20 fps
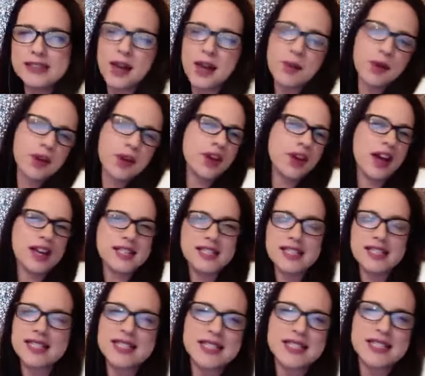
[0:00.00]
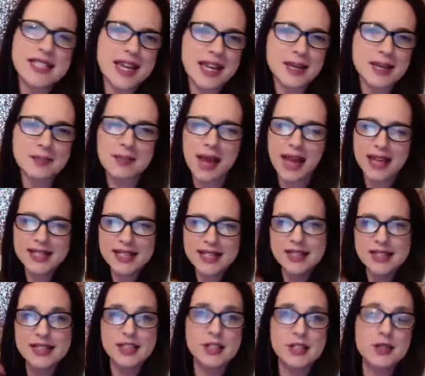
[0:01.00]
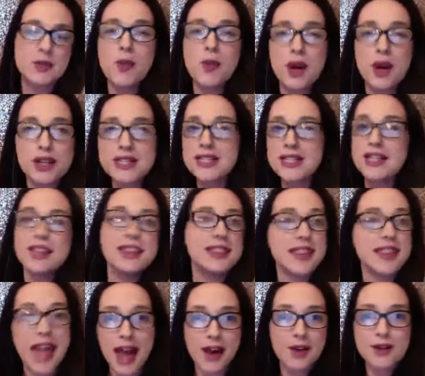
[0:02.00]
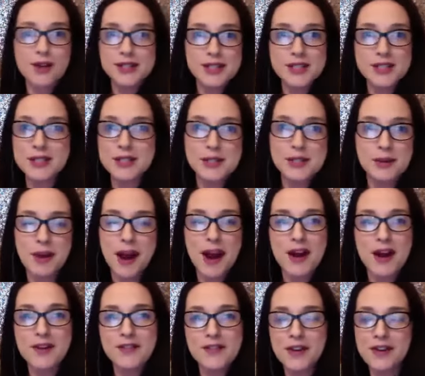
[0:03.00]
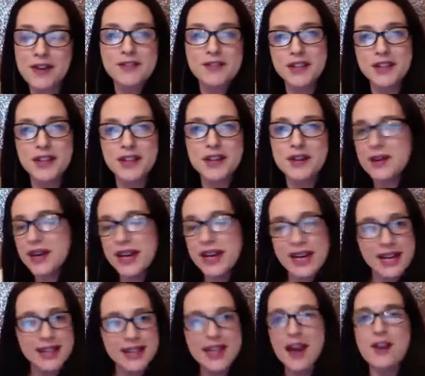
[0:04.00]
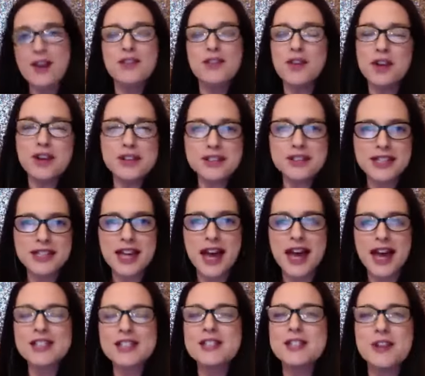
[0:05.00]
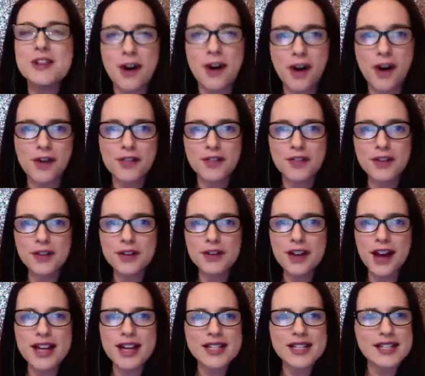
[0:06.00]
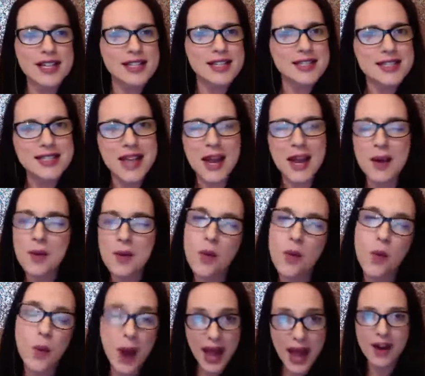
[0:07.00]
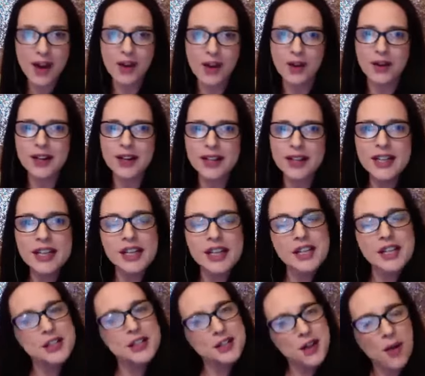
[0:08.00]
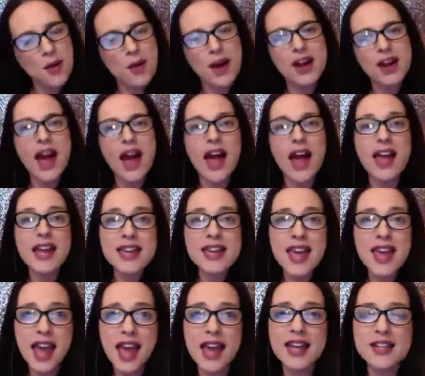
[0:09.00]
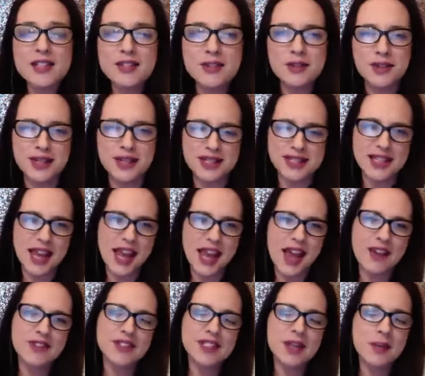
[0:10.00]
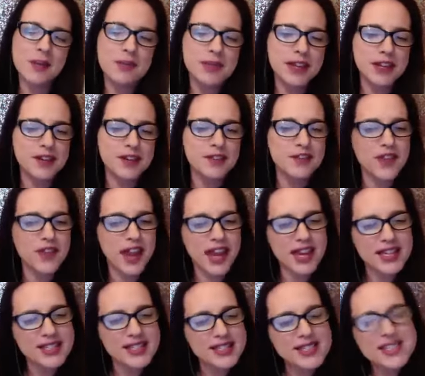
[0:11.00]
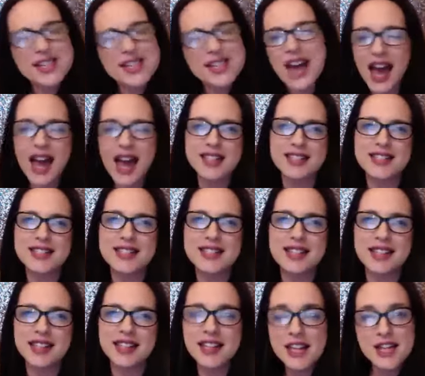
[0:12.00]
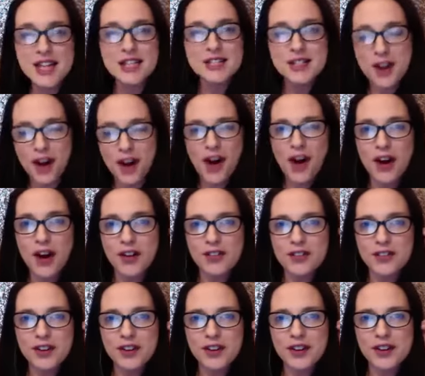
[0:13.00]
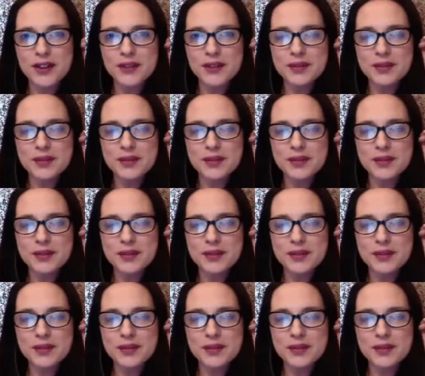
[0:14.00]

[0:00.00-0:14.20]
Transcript: I want you guys to stand back, take the 20,000 square foot view that Royalty has to offer you guys and say, wow, you know what? I can do this. I have something fantastic to offer.